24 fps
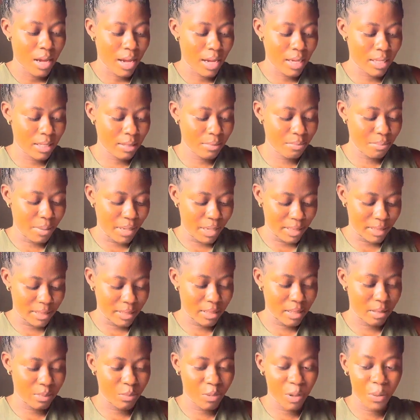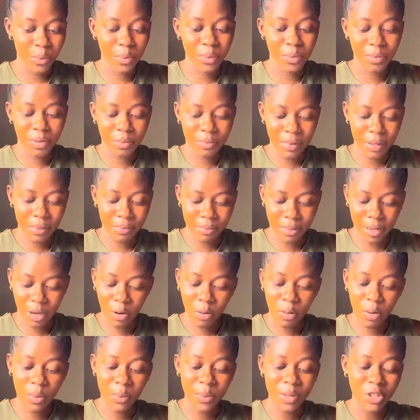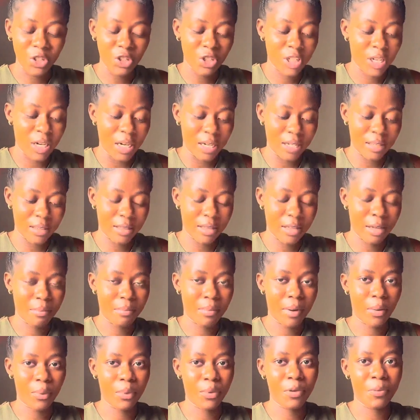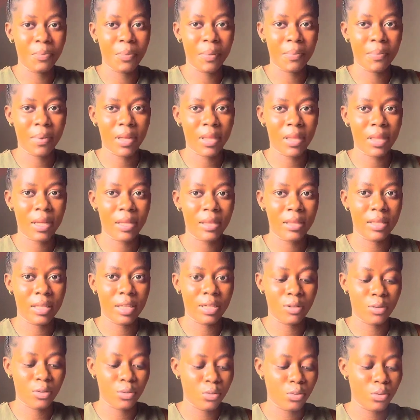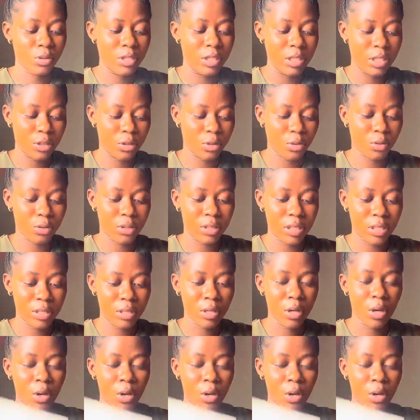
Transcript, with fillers: i think back then when we remember when we check them and remember that there's no date on it